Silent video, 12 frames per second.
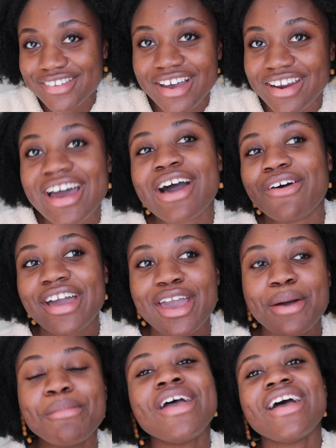kind of how I
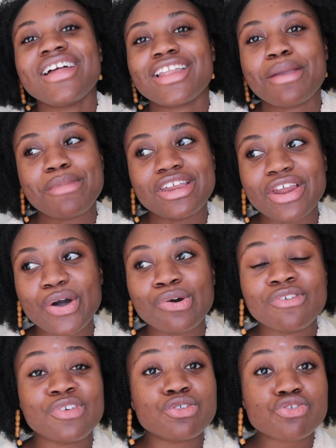am. Let me know
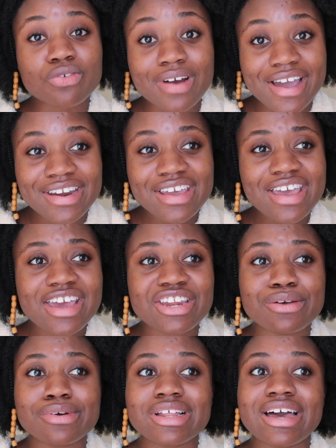if you tried it and
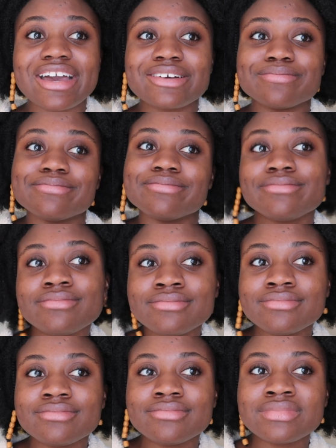you were like,
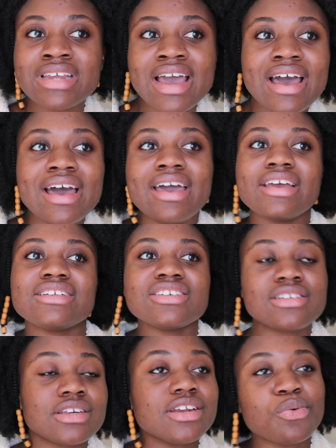it
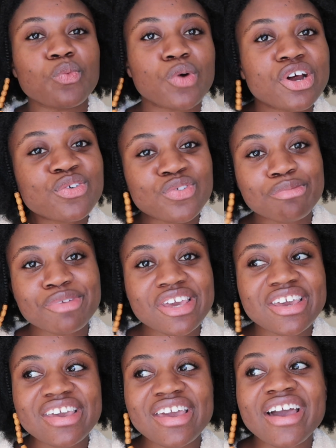just didn't work for
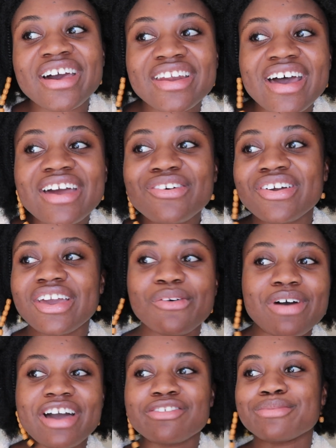me and I don't get
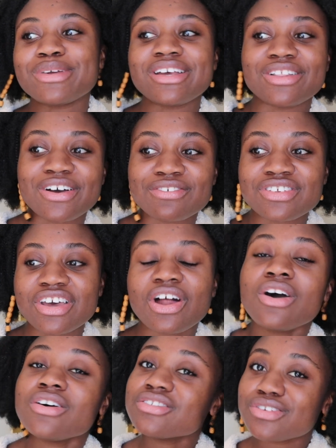why everybody loves it.
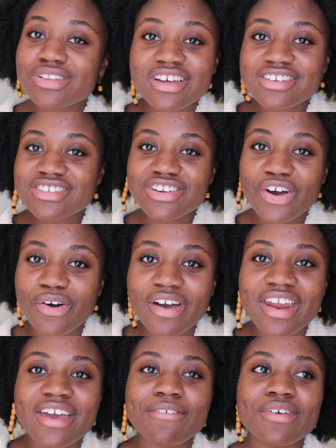Also let us know. And
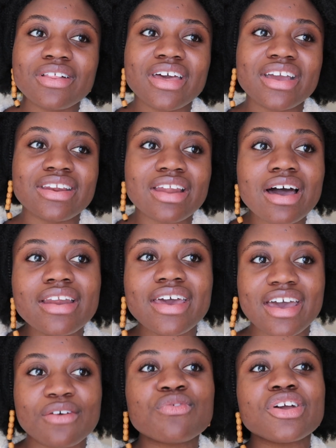I feel like not
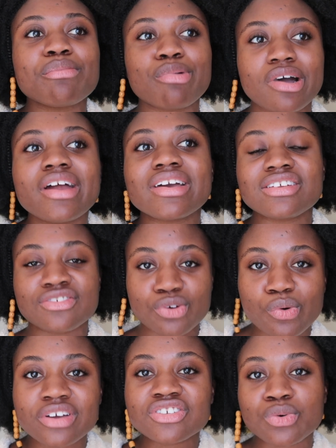every product is
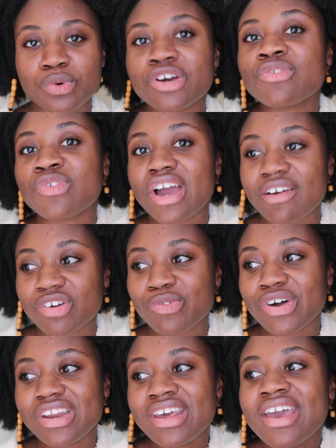going to work for
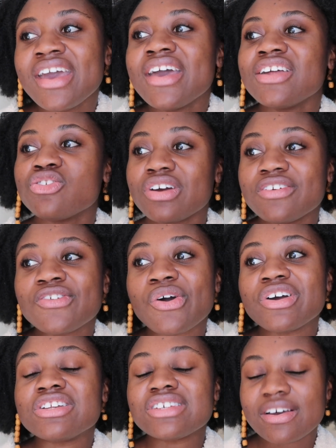everyone.
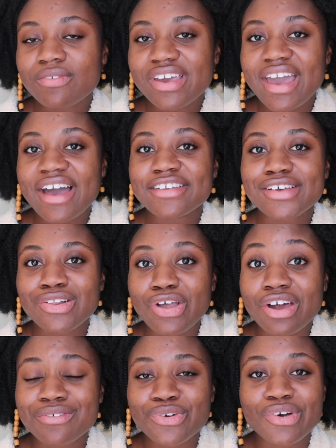Tretinoin definitely has a
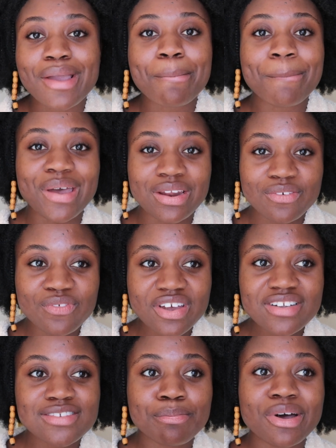lot of great
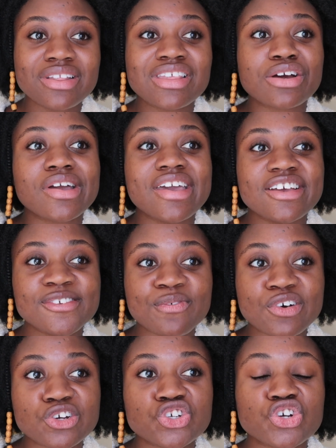benefits, but there is
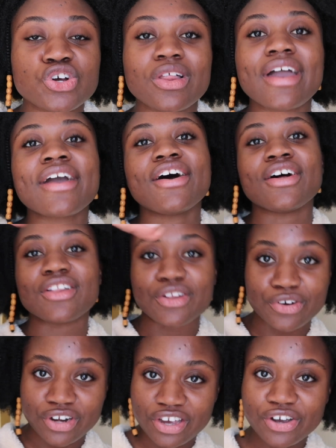for sure like a
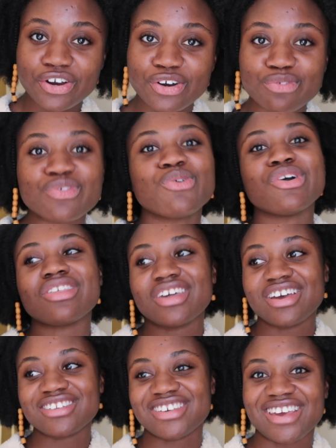learning curve with
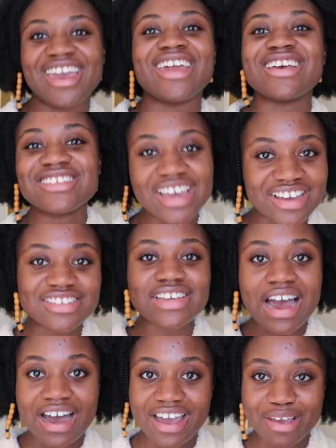it, and it takes
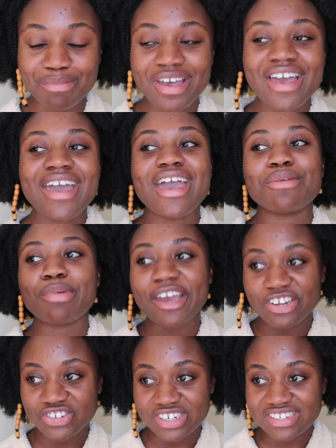time and
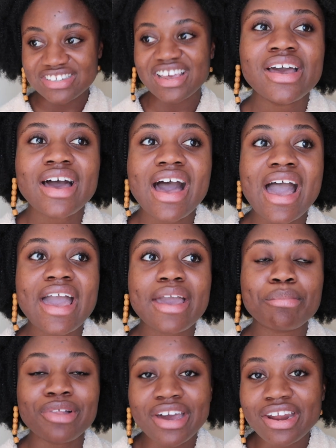patience. I
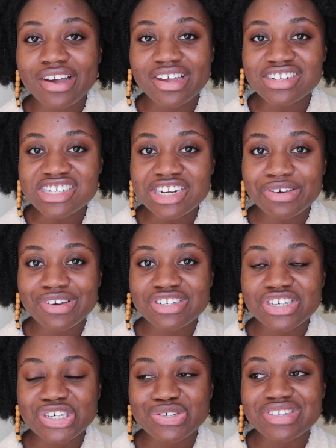plan on continuing
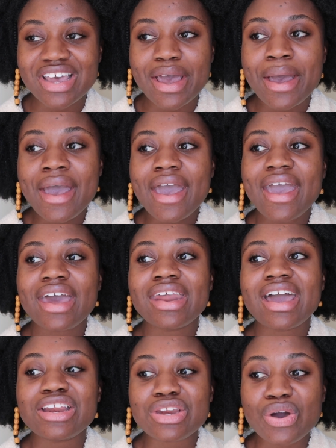to use it, and
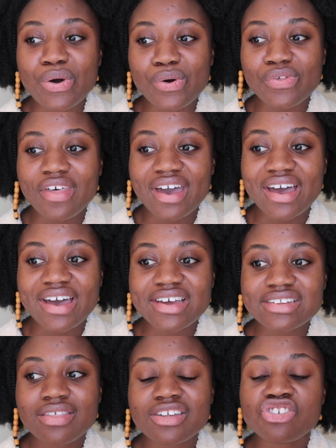I know
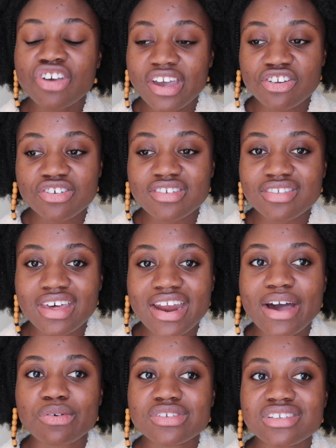that the changes that
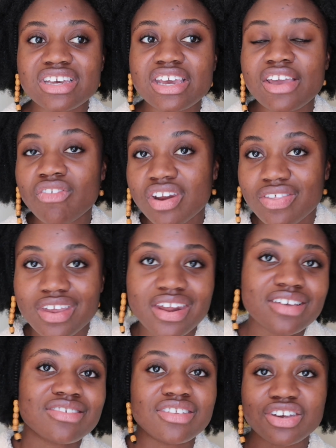I will see even in the
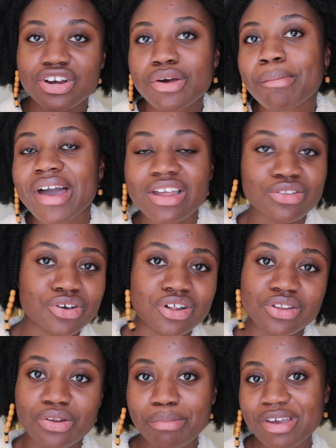next year might look a
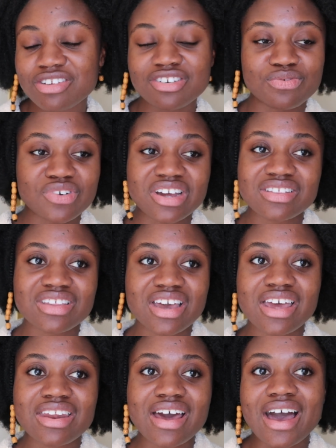little bit different
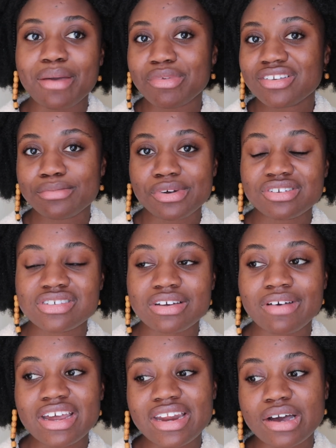than I'm experiencing
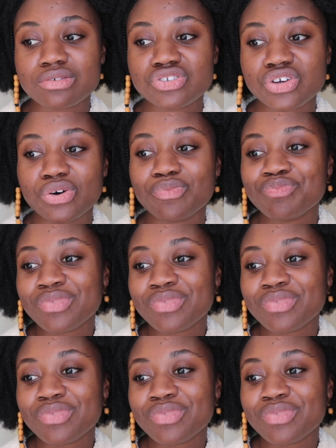right now. So